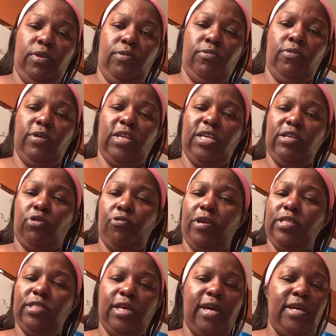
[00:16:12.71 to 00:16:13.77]
We want to get
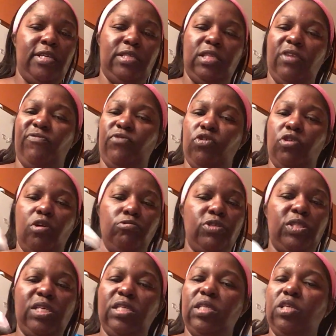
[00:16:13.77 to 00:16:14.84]
great taste. If you don't
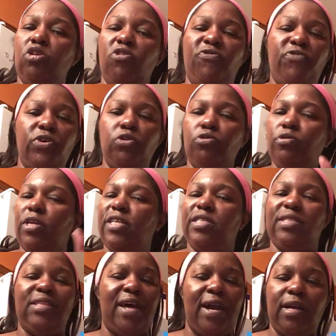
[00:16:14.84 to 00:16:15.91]
season your food,
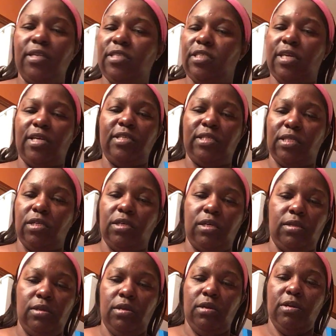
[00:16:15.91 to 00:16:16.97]
it's not going to taste
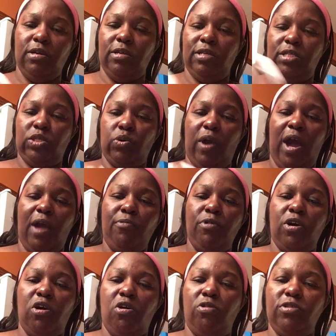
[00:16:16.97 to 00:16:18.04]
good. So I will
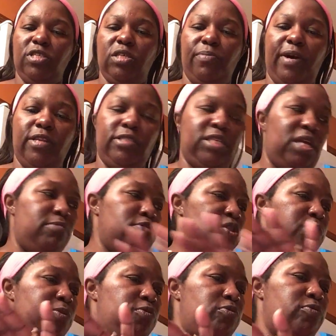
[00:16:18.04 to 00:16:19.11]
call this about a
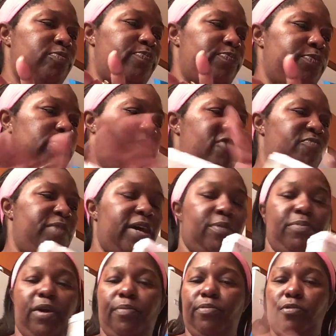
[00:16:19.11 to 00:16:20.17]
tablespoon of black
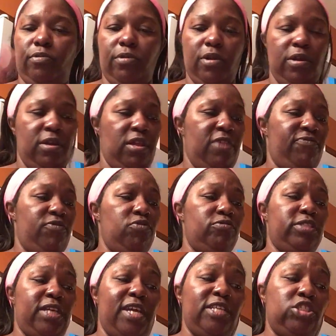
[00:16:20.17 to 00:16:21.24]
pepper. And if you
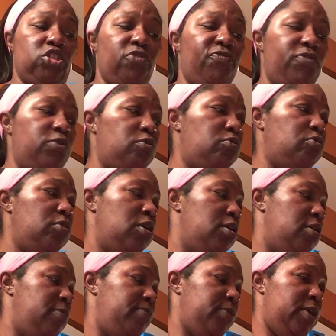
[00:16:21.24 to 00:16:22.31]
taste your
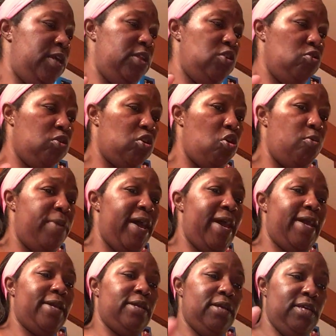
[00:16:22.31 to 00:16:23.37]
food, and you'll go
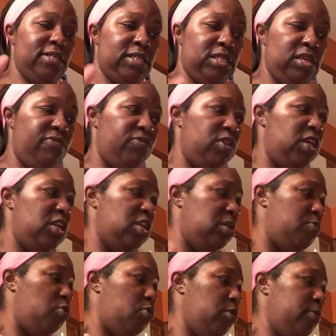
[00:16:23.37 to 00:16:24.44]
back and see if you need any
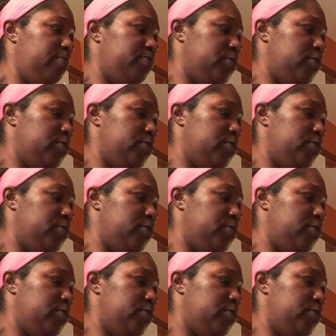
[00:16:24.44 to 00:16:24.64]
more.